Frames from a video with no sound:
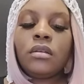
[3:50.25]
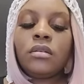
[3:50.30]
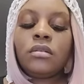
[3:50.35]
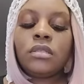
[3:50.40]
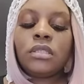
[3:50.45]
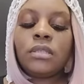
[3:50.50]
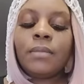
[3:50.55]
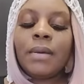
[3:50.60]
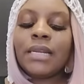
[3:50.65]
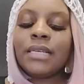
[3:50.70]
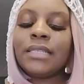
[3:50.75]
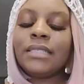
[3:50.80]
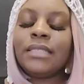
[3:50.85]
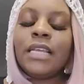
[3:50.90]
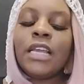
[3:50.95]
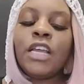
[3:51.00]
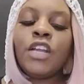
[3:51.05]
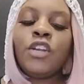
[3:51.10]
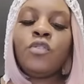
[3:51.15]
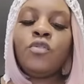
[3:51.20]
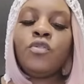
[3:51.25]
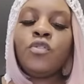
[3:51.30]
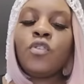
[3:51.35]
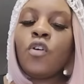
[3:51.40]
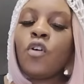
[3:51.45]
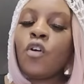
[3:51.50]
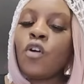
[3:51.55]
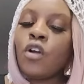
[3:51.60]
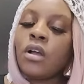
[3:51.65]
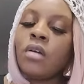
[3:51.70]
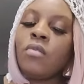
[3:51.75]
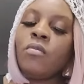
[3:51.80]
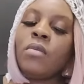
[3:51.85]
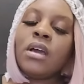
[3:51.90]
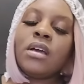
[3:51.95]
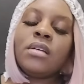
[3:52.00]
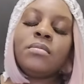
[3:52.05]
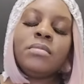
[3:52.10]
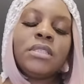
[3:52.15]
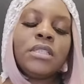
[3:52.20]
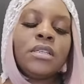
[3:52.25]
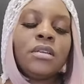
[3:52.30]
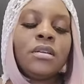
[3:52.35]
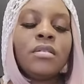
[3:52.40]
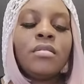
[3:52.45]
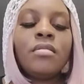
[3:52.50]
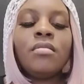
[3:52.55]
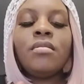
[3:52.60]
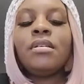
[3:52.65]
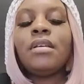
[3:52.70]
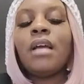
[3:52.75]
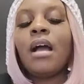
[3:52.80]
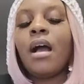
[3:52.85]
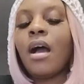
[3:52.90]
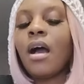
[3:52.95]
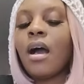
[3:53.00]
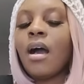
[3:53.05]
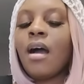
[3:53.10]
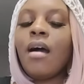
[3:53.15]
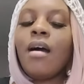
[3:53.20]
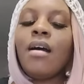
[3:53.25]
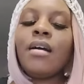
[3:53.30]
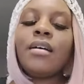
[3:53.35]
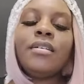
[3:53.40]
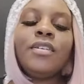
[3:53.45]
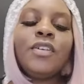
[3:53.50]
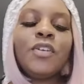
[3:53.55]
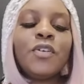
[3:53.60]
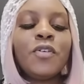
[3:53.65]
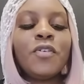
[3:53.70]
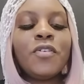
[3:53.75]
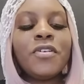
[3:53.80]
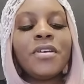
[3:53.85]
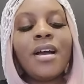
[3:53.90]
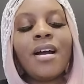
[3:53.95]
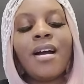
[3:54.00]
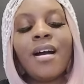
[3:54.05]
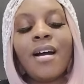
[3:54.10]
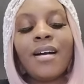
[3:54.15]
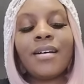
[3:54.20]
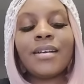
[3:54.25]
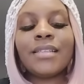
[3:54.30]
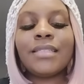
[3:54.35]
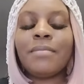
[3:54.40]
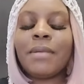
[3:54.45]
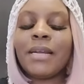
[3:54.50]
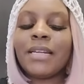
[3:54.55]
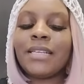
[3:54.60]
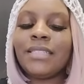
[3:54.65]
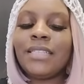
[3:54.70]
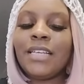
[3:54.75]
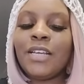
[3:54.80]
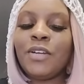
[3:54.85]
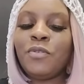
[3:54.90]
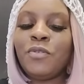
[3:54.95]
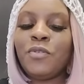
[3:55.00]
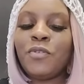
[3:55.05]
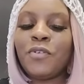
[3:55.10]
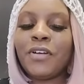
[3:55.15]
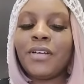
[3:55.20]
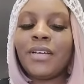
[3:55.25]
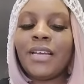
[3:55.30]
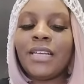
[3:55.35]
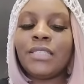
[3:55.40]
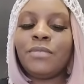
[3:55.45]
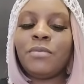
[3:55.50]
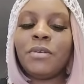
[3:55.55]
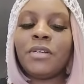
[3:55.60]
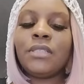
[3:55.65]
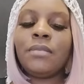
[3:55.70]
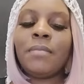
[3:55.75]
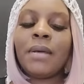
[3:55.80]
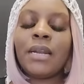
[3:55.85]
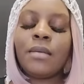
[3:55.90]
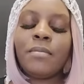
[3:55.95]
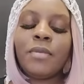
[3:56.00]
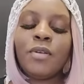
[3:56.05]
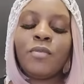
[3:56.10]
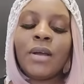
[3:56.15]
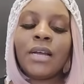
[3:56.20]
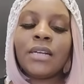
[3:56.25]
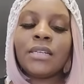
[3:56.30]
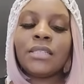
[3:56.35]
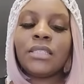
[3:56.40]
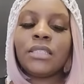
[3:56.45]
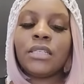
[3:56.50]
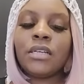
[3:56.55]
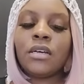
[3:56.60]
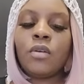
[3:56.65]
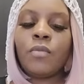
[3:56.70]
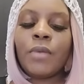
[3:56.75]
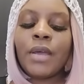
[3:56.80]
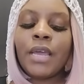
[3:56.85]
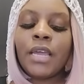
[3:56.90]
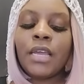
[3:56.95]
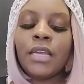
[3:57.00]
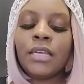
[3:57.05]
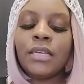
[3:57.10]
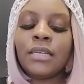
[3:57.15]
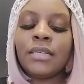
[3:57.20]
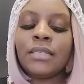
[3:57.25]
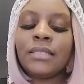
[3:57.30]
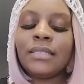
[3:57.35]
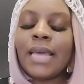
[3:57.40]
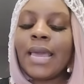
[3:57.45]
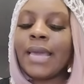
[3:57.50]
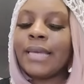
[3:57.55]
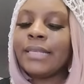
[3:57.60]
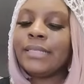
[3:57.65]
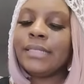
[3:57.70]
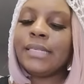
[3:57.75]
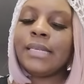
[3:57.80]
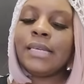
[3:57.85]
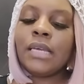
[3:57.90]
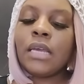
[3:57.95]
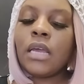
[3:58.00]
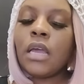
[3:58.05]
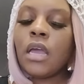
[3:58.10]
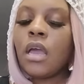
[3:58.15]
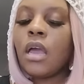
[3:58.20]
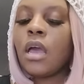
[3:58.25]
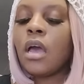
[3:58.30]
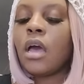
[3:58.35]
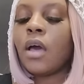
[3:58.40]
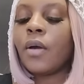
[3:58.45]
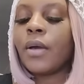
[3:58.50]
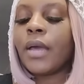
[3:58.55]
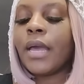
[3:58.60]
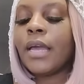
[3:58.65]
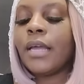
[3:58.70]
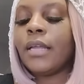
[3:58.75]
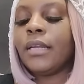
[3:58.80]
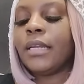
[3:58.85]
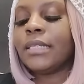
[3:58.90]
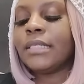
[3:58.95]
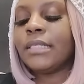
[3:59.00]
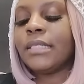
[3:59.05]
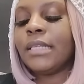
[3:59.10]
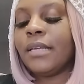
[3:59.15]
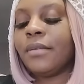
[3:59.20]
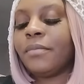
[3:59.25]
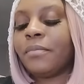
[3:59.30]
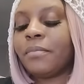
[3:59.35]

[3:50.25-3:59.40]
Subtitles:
Somebody could stay in New York. Welcome to New York. New York. Somebody could stay in New York as well. Somebody could be riding the subway, in the taxi. Okay, let's see.